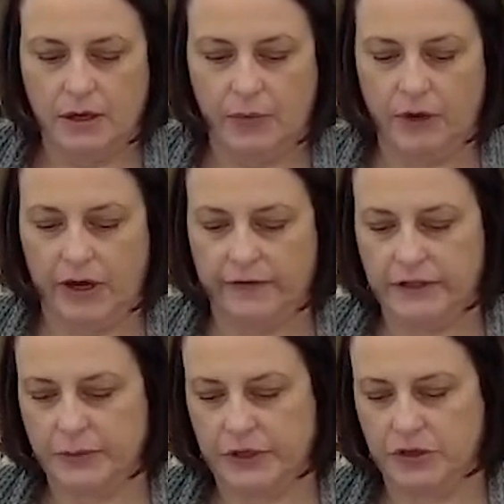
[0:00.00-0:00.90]
And we have a
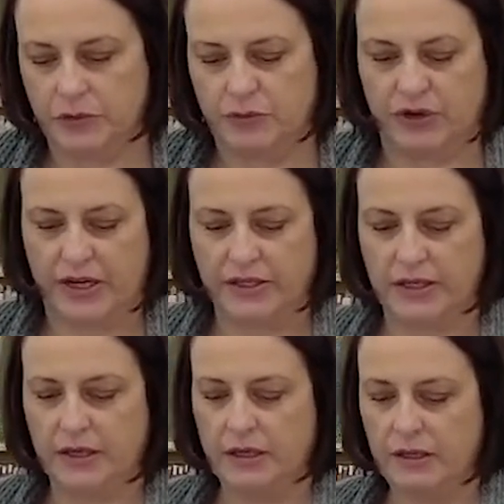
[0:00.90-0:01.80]
special price
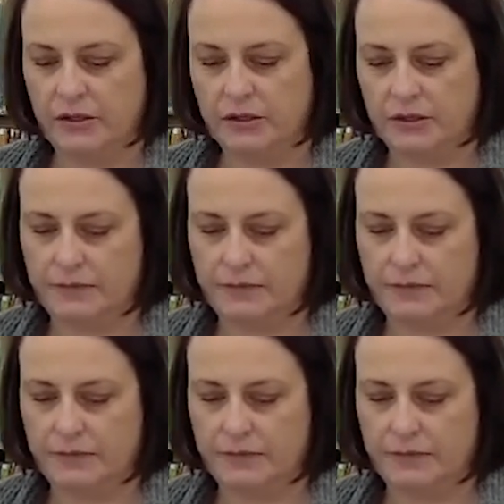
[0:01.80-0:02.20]
on these.